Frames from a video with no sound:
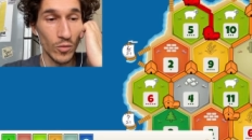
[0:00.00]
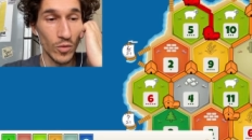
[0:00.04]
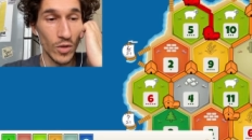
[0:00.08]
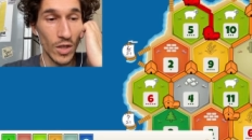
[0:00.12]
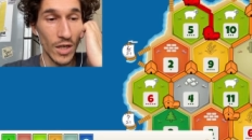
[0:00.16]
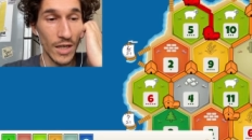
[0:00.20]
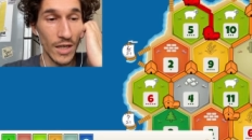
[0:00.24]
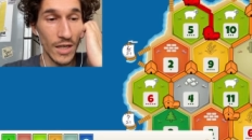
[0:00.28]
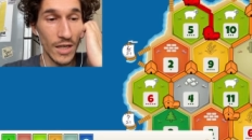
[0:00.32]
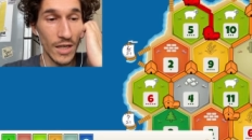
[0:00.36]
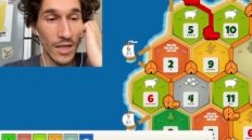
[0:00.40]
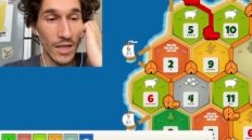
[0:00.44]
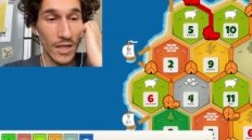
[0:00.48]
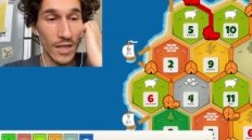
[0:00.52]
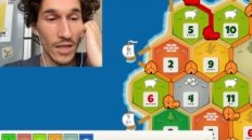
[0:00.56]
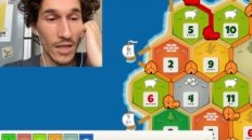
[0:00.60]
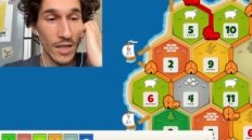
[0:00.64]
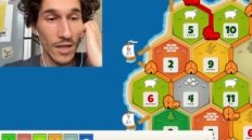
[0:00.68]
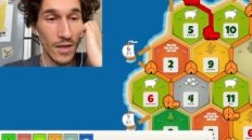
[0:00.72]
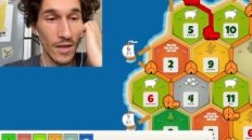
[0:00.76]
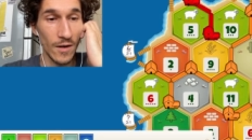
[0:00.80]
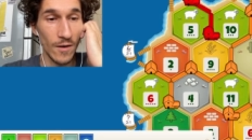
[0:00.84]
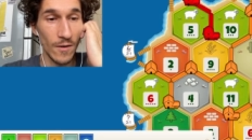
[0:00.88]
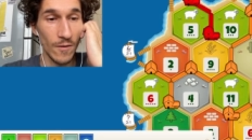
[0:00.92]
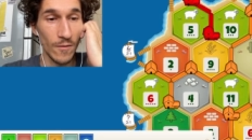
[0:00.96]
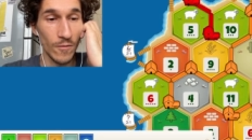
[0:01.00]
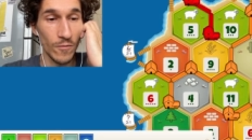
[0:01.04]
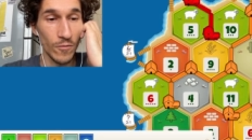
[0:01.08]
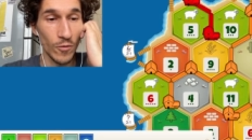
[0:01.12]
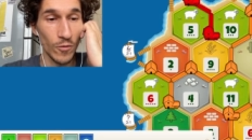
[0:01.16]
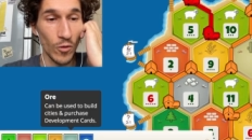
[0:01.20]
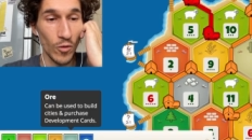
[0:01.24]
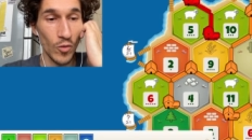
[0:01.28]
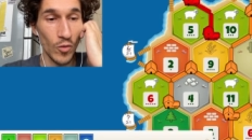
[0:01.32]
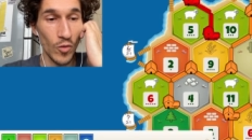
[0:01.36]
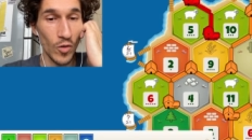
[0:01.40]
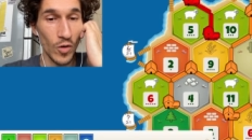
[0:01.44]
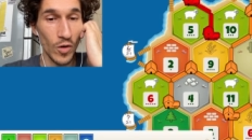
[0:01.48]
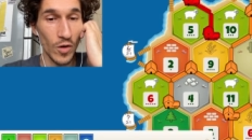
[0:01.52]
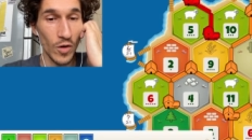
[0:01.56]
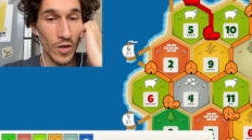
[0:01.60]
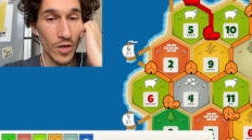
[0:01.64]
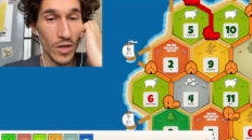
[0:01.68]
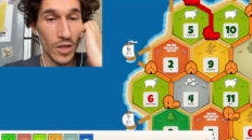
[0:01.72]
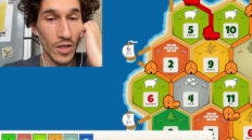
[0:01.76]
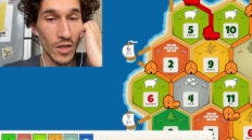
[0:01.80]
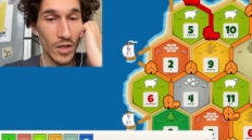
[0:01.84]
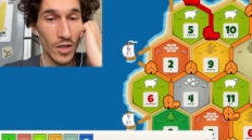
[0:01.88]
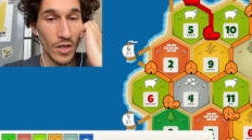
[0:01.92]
three, four ore.